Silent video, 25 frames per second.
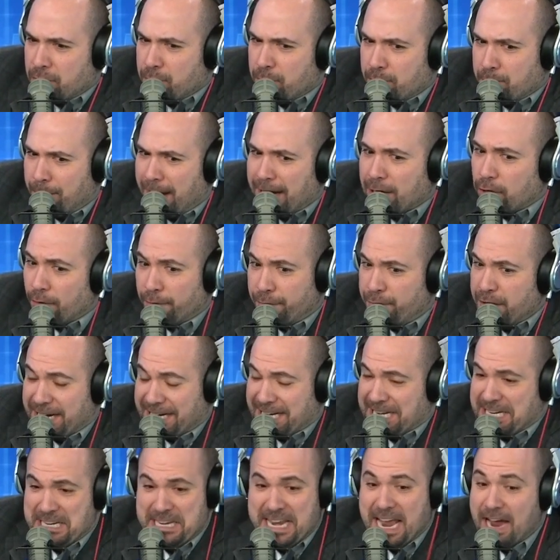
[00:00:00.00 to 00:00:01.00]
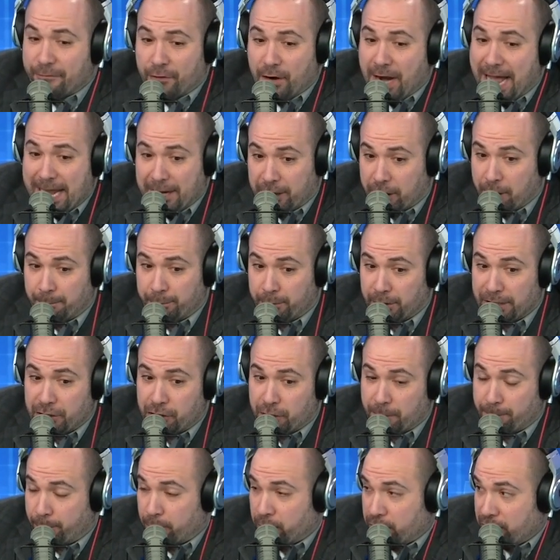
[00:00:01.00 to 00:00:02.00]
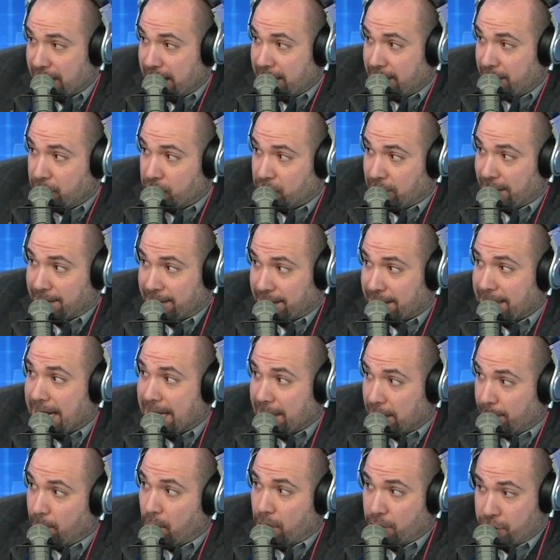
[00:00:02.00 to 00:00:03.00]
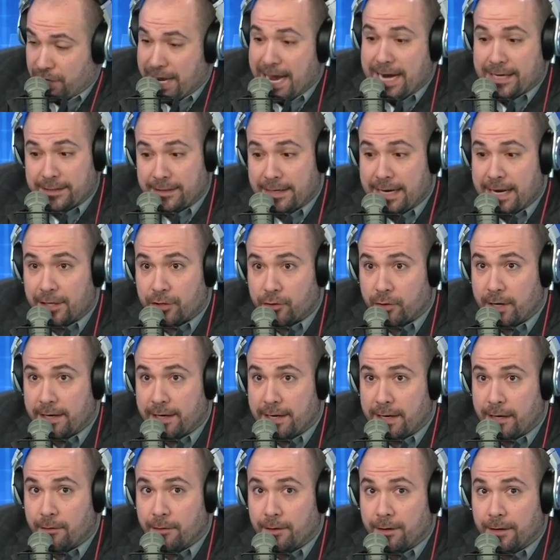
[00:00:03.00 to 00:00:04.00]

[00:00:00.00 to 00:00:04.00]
Michael Vick never had a completion percentage like the kind Lamar Jackson has right now?